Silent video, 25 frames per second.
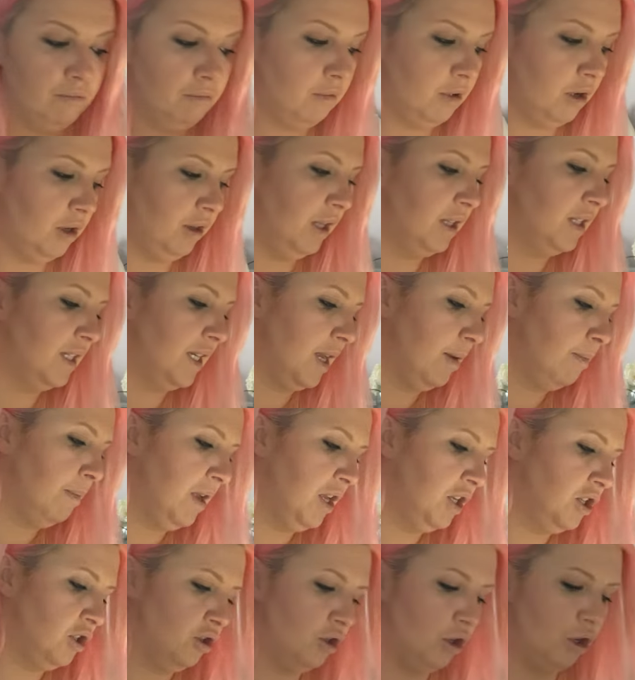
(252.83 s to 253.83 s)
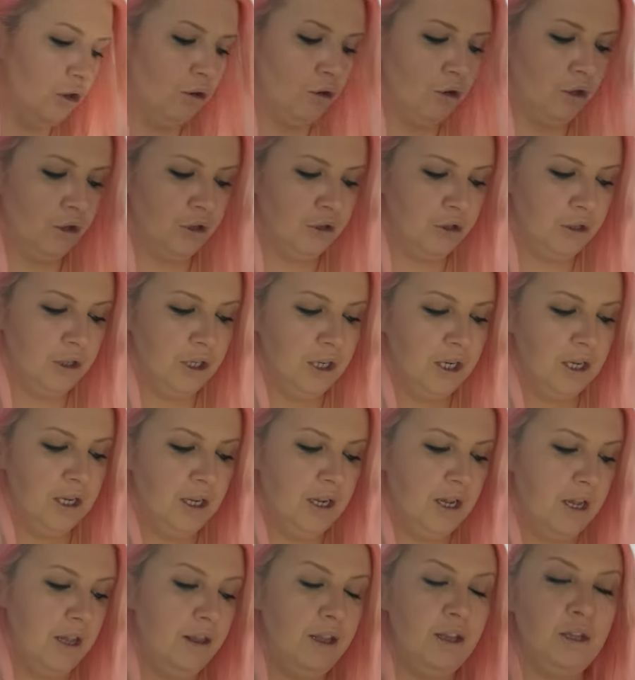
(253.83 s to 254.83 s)
Oh, let's get a page that's not coloured.
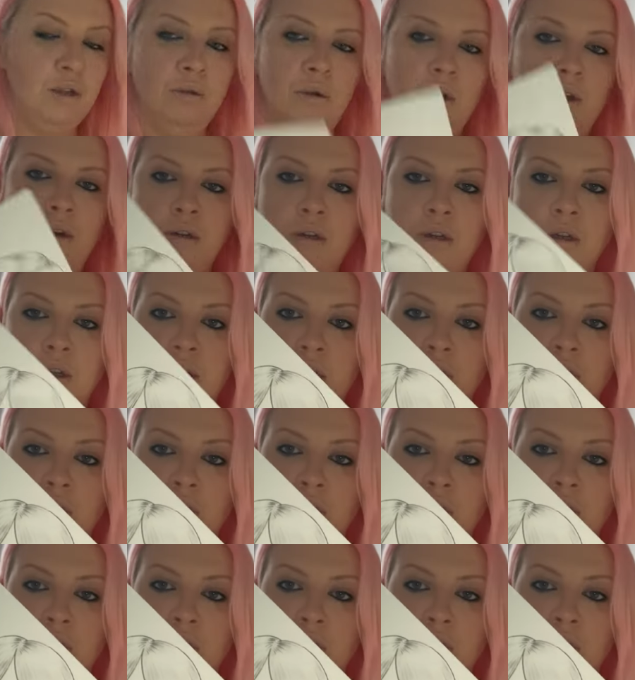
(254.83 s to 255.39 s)
This one.